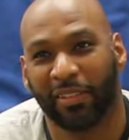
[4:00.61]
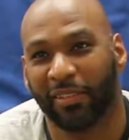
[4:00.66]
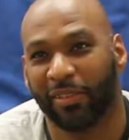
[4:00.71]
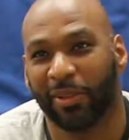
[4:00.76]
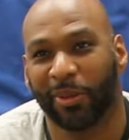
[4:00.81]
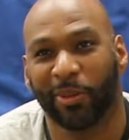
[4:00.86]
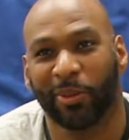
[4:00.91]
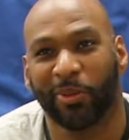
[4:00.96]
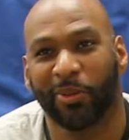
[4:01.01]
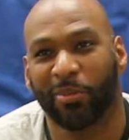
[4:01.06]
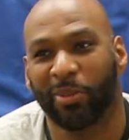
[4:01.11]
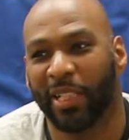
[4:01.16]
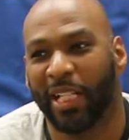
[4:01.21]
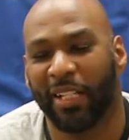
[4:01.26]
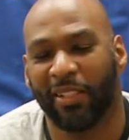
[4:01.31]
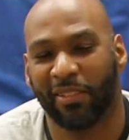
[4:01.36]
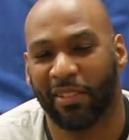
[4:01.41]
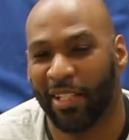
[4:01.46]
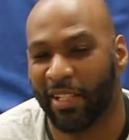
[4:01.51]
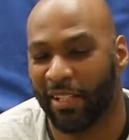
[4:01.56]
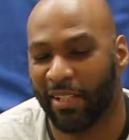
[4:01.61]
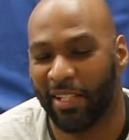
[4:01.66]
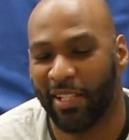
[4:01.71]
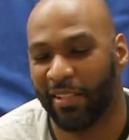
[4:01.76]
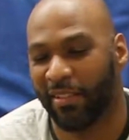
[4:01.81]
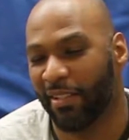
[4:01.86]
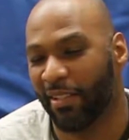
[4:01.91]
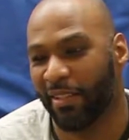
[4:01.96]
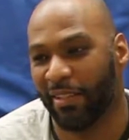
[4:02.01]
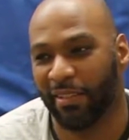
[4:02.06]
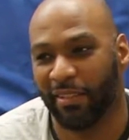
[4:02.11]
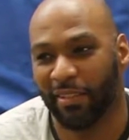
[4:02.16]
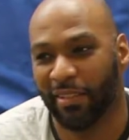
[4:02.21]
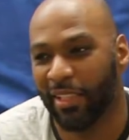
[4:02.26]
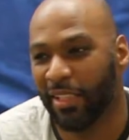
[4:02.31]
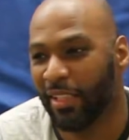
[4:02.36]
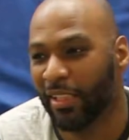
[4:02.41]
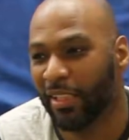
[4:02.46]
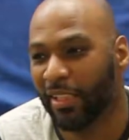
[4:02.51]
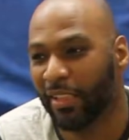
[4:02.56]
at school, but outside of that, nothing.
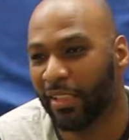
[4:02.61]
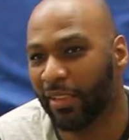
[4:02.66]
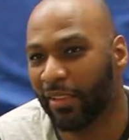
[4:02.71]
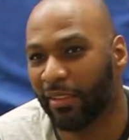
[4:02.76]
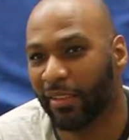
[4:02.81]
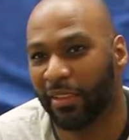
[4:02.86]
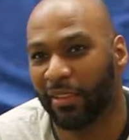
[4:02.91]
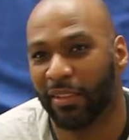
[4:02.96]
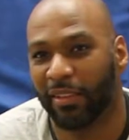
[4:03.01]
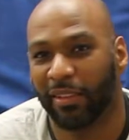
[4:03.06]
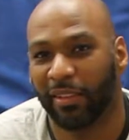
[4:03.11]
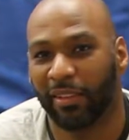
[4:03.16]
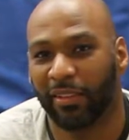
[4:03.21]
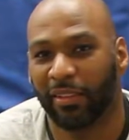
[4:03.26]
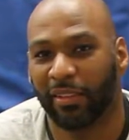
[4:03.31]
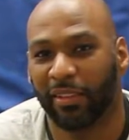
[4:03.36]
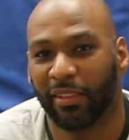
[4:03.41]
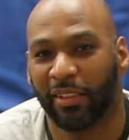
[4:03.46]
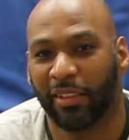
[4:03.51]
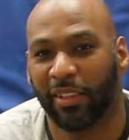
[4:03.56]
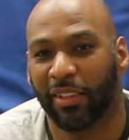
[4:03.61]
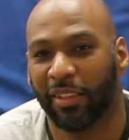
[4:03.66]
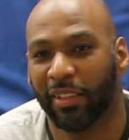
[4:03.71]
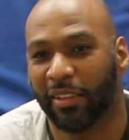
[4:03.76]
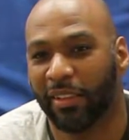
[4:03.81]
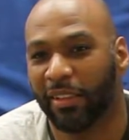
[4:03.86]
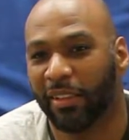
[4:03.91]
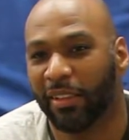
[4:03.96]
He's a good kid.